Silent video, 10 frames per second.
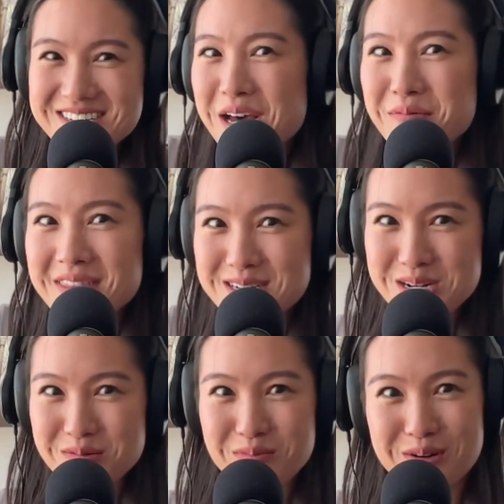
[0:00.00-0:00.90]
Tell me that
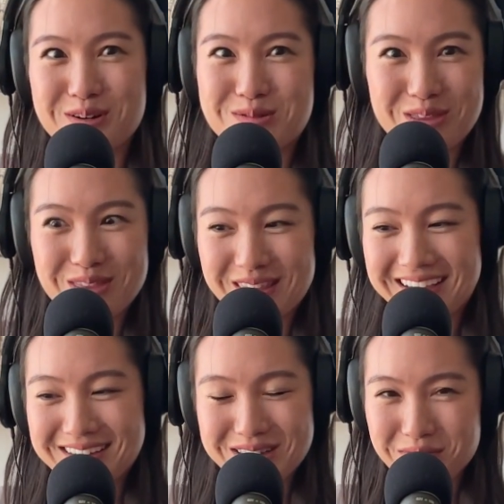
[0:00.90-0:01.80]
didn't emerge with
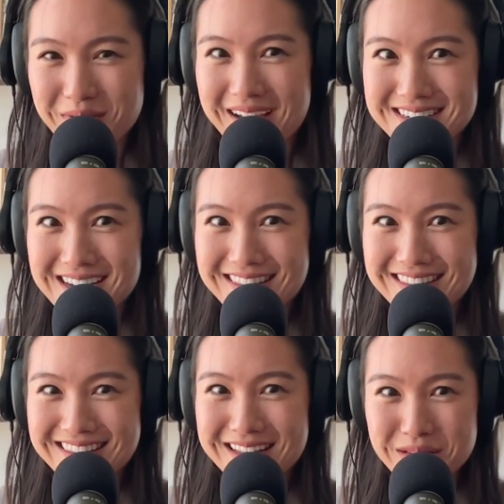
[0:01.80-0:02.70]
like the Black Death
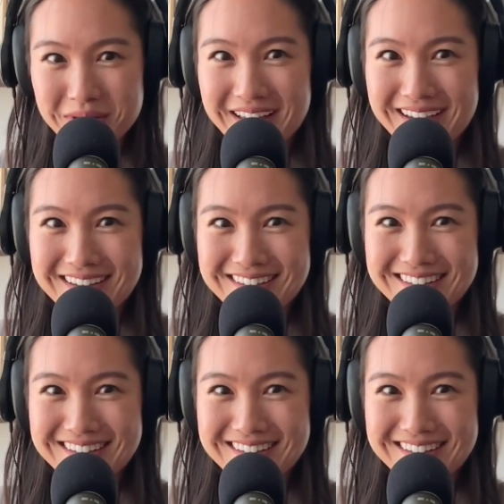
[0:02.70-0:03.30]
and the plague.